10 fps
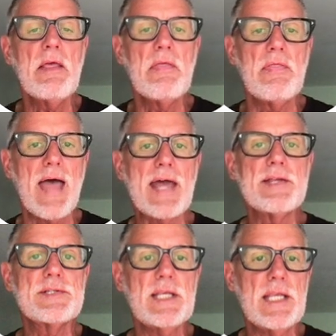that
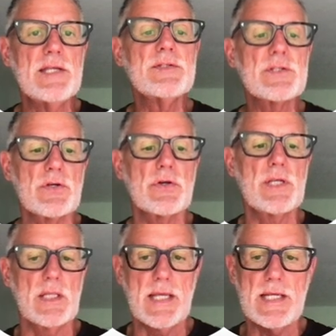is in
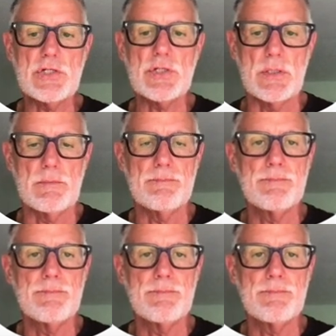circulation.